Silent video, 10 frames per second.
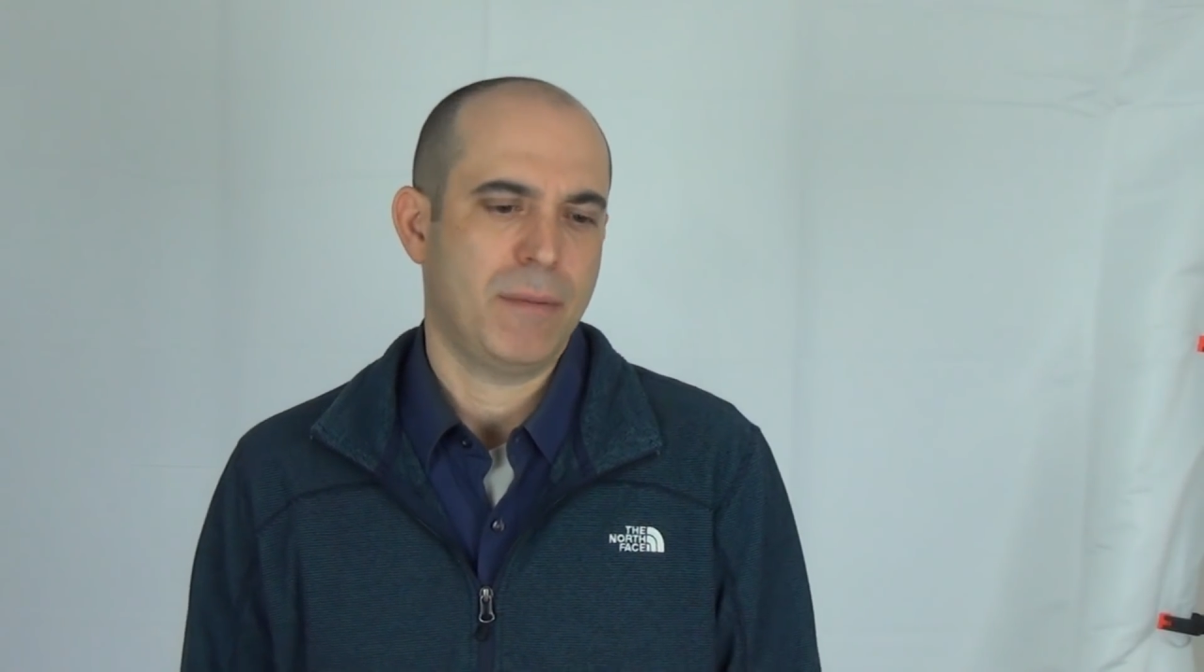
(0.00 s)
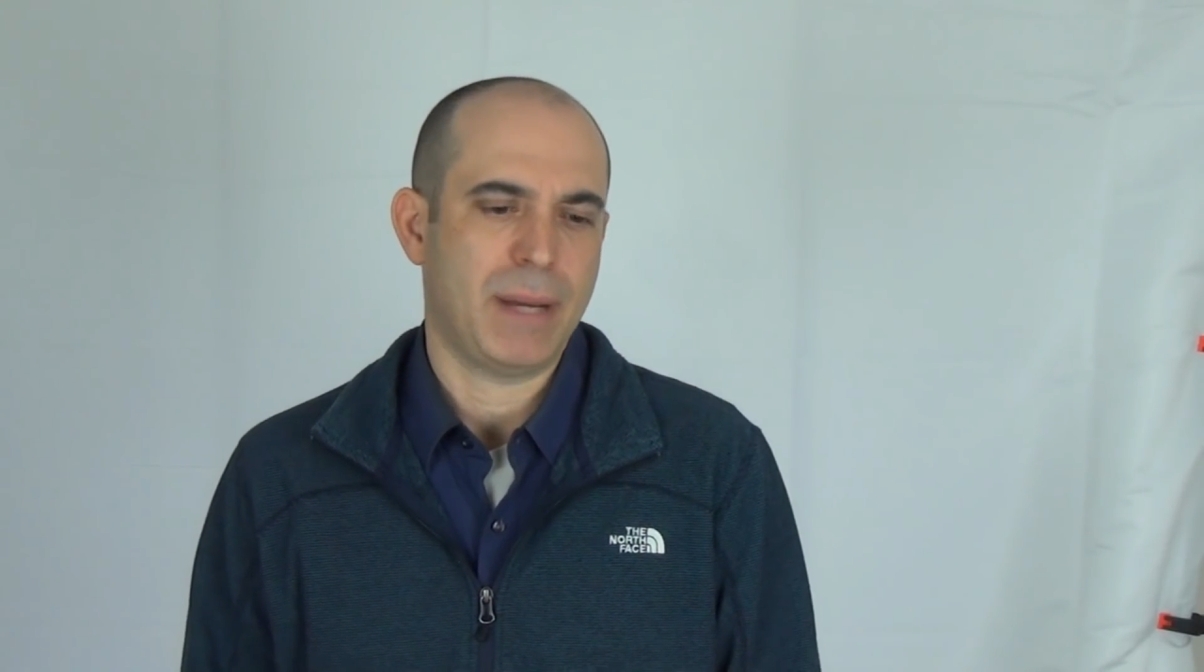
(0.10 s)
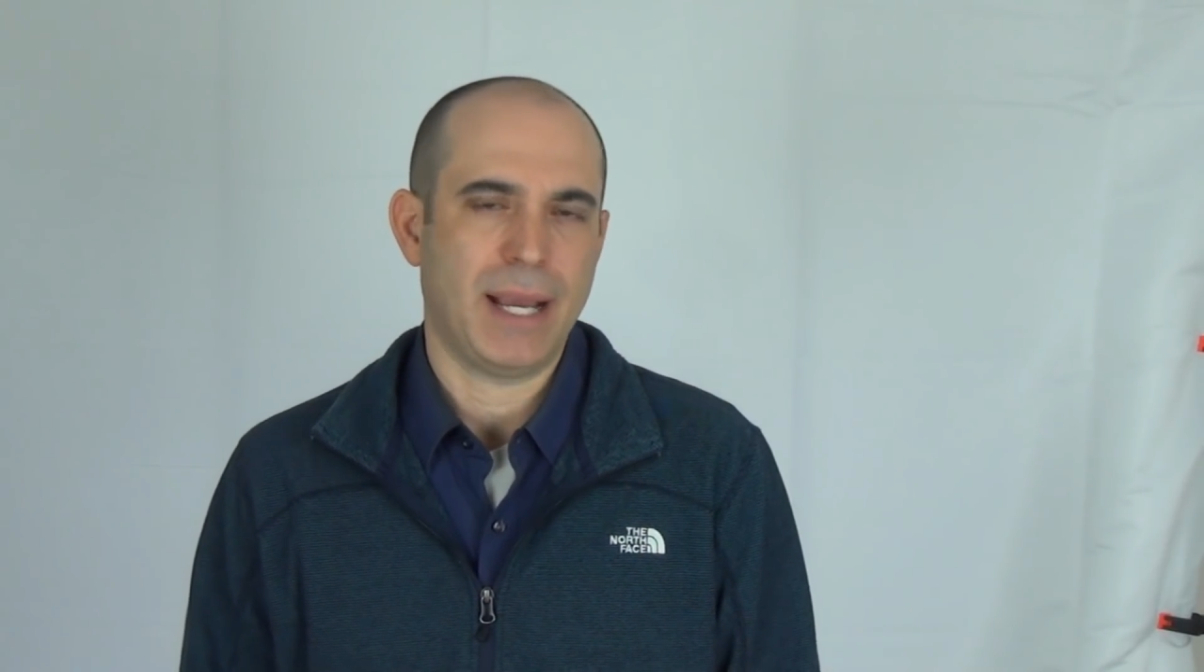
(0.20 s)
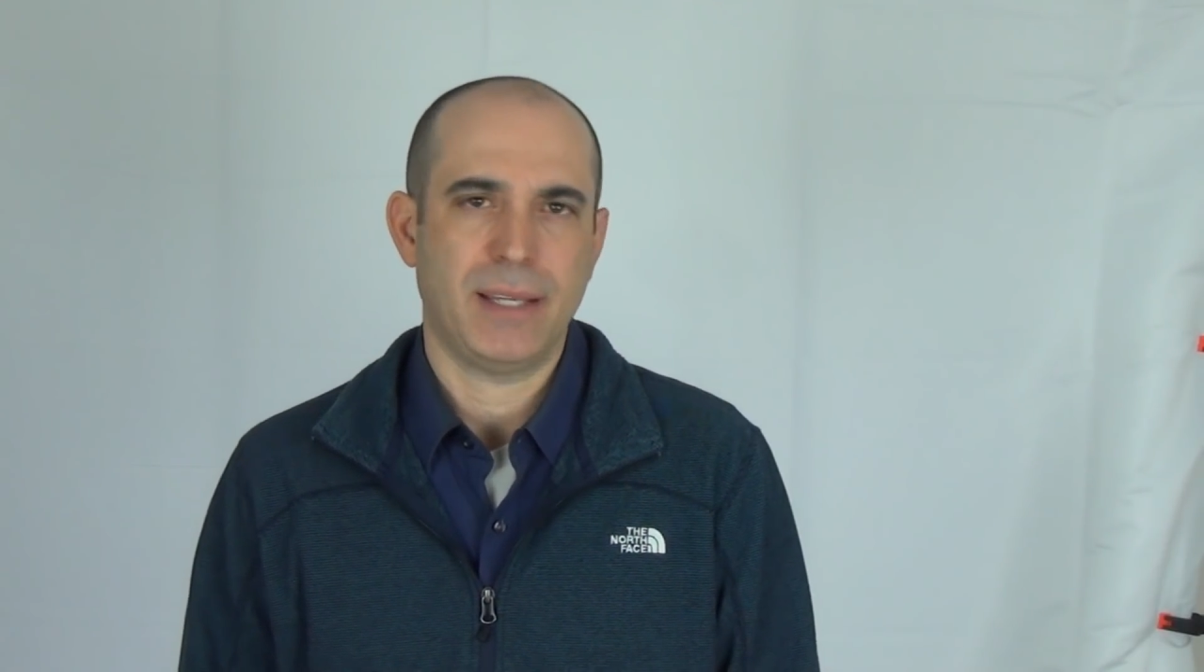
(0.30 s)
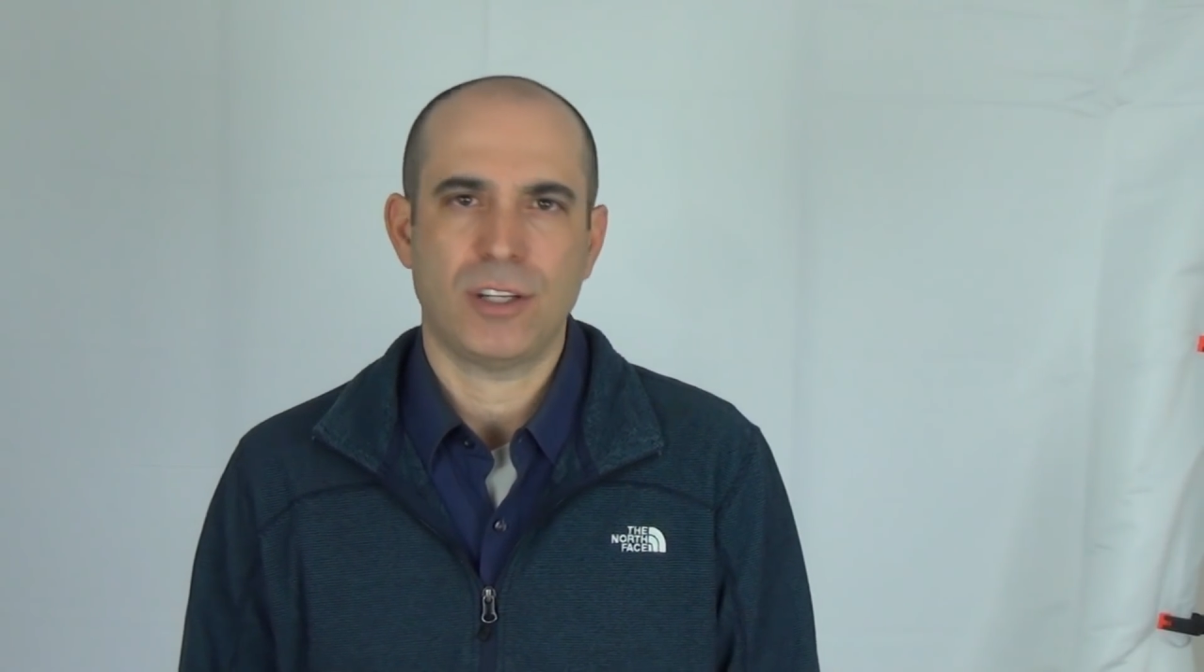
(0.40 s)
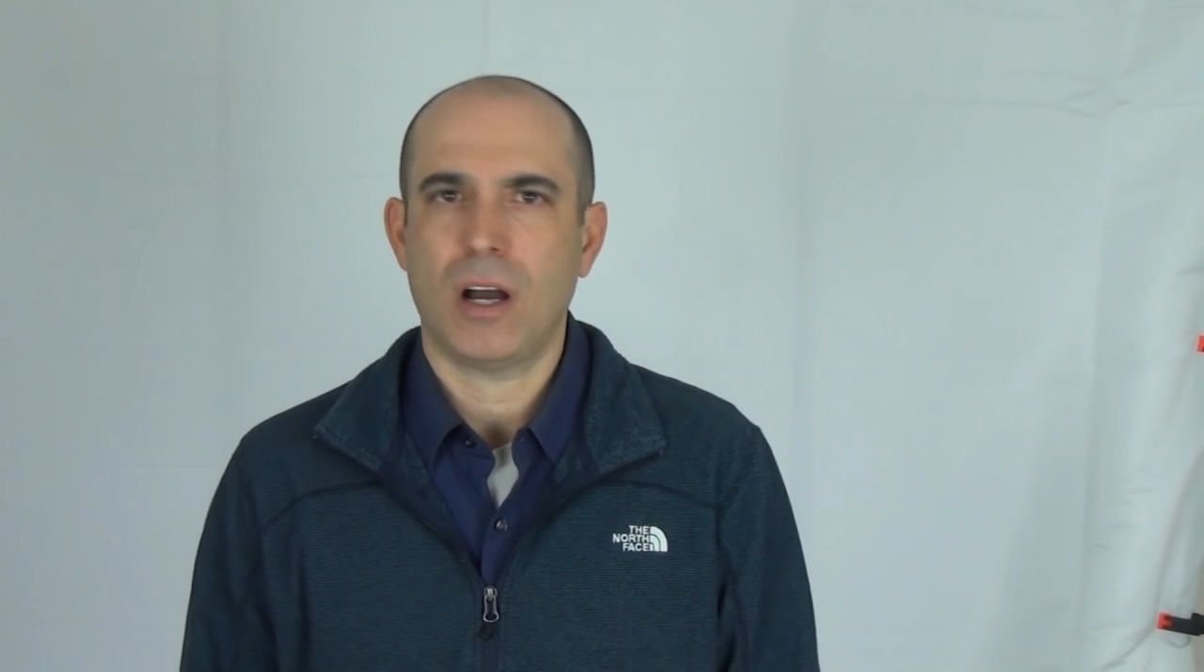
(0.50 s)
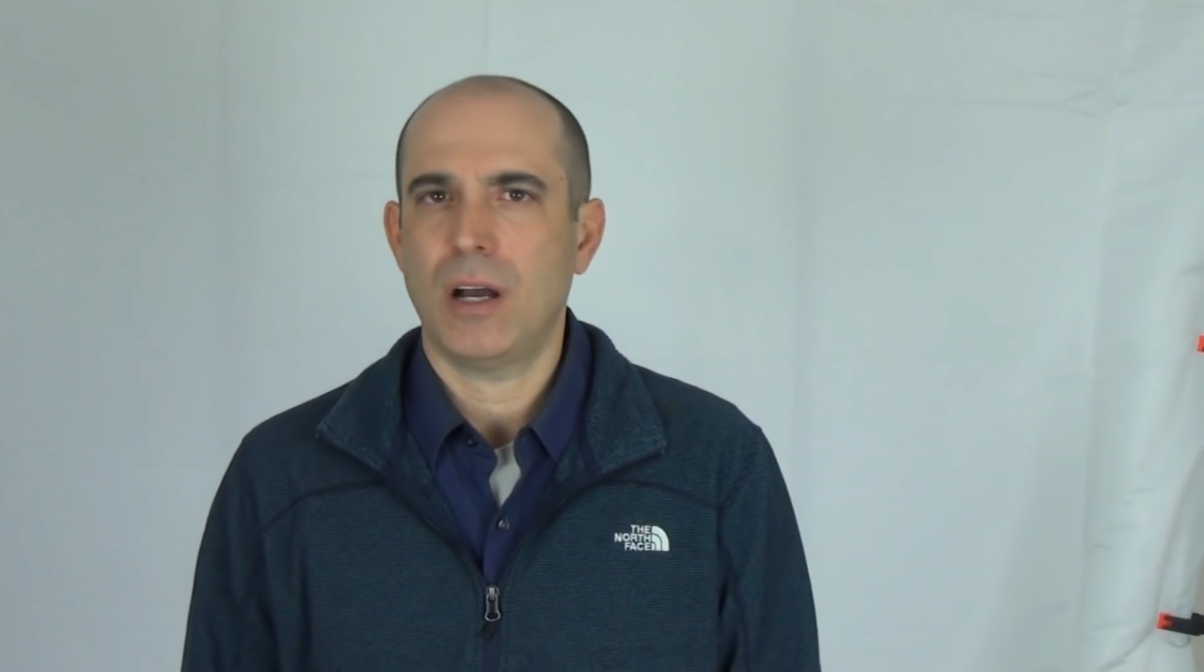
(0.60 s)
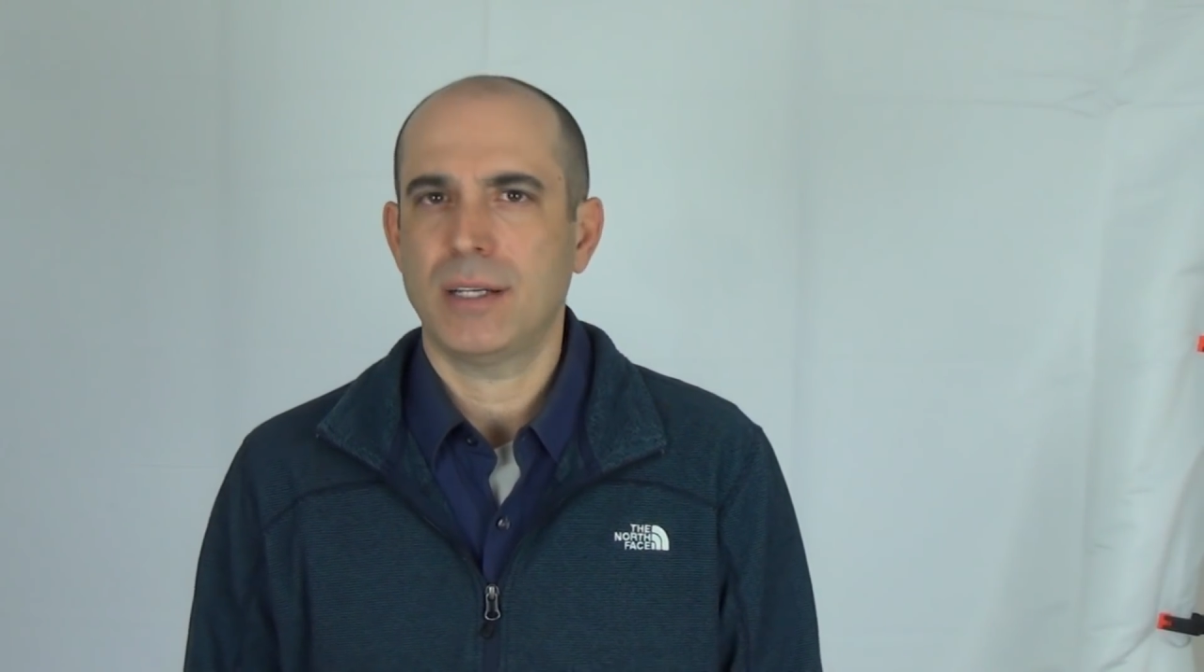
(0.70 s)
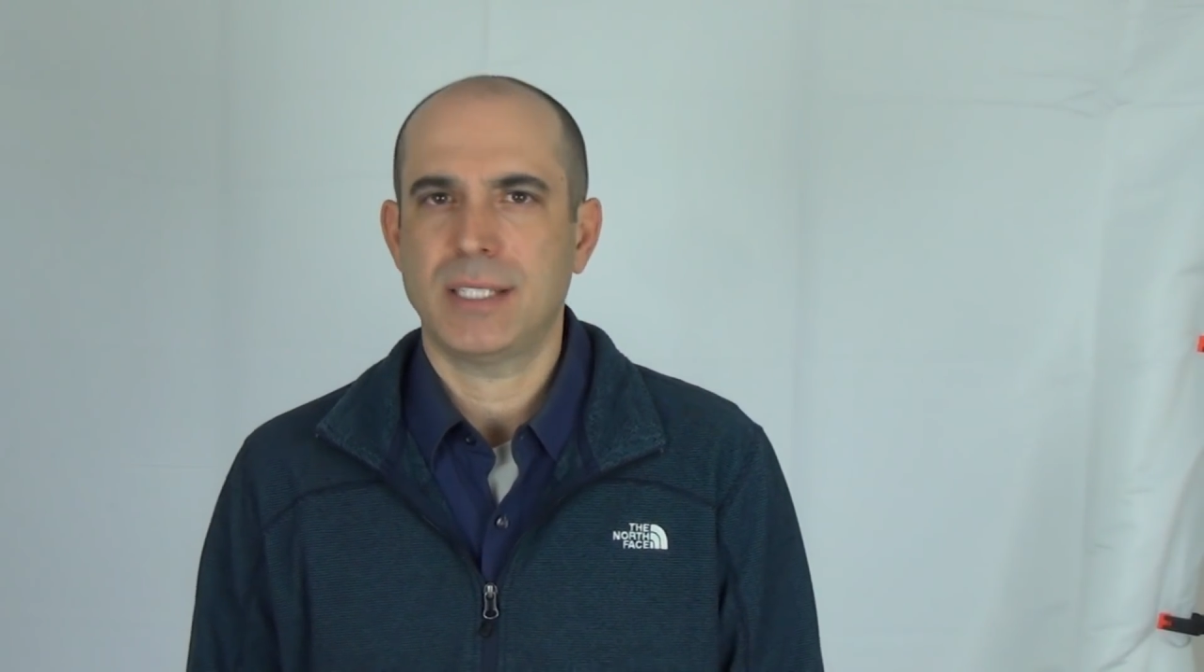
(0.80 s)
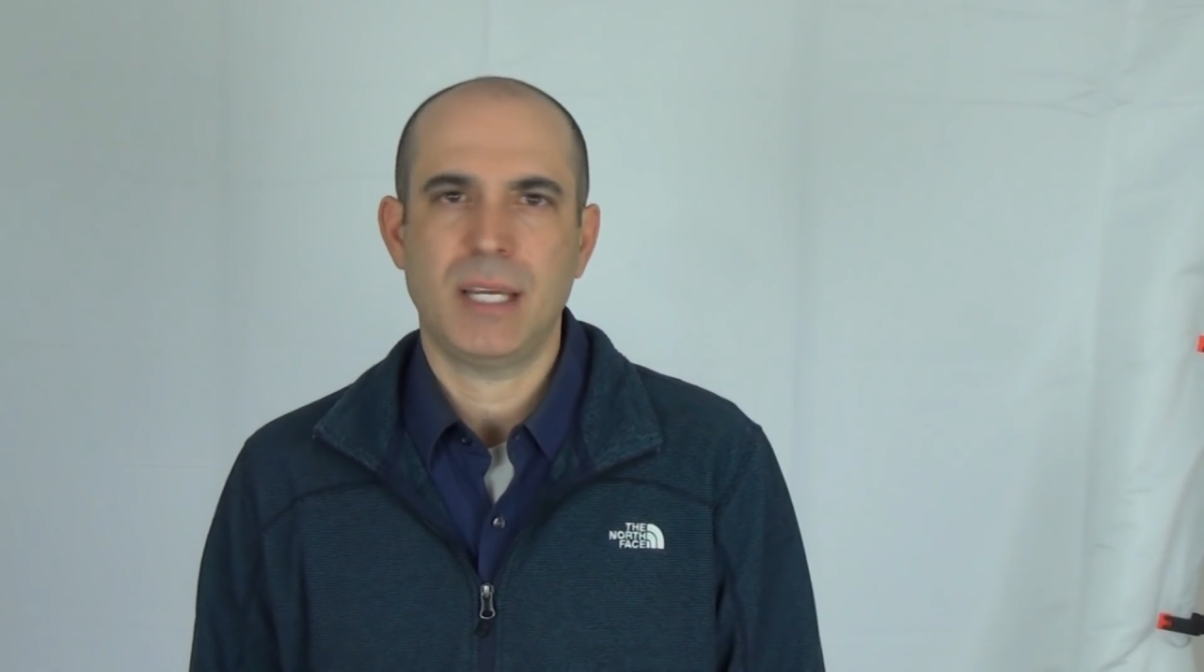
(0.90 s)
my dog